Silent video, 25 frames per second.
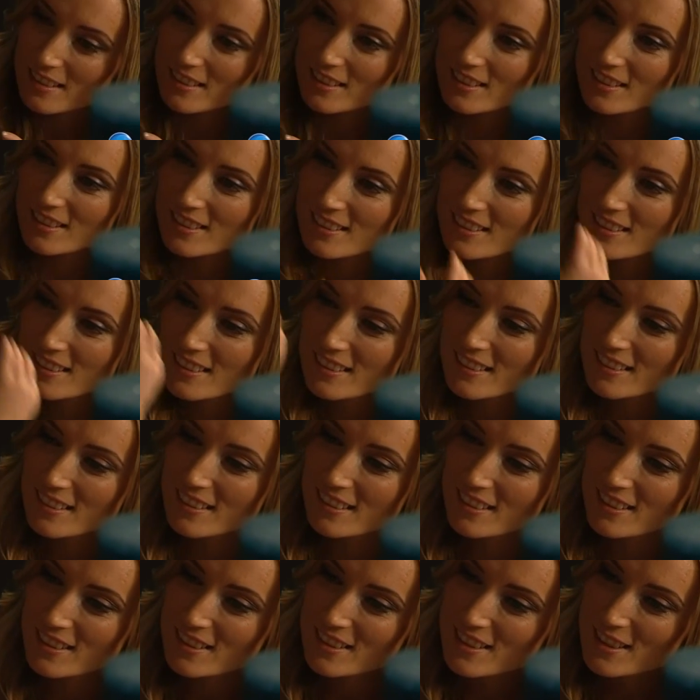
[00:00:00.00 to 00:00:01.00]
the
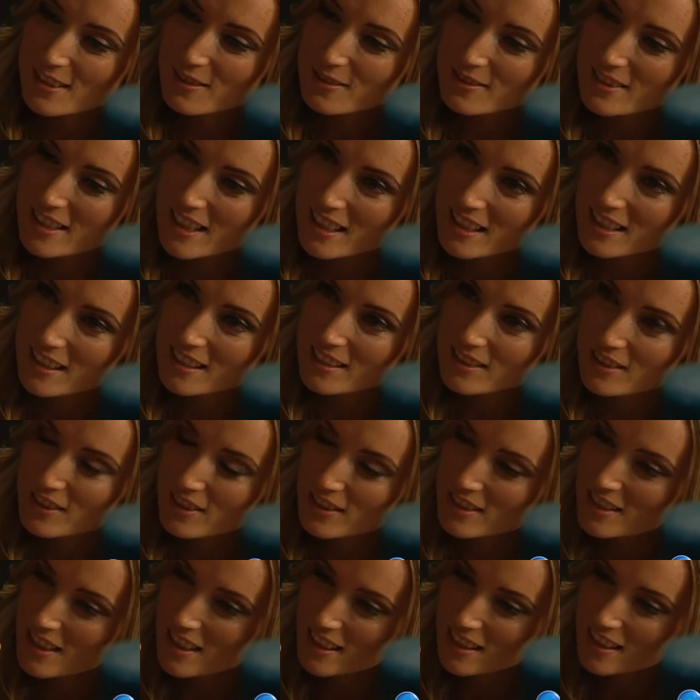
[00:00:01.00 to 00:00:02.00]
family simply
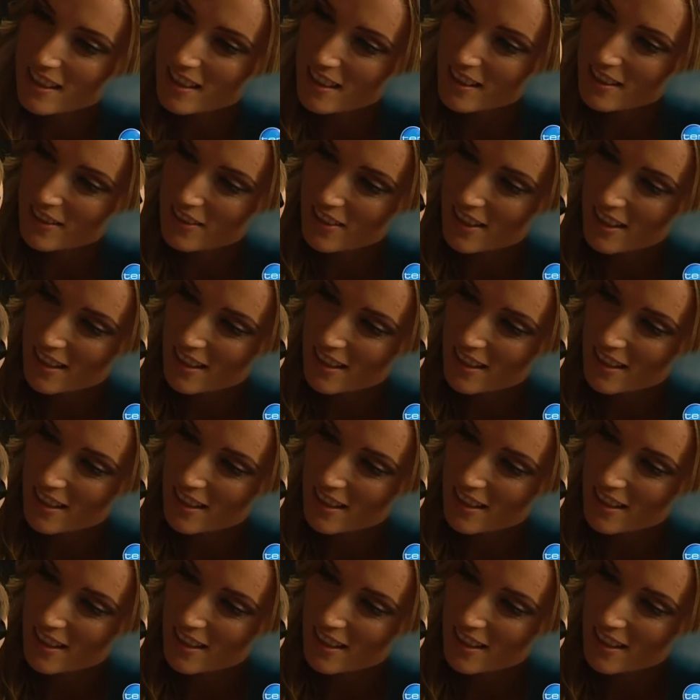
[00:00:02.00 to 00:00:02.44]
can't afford it.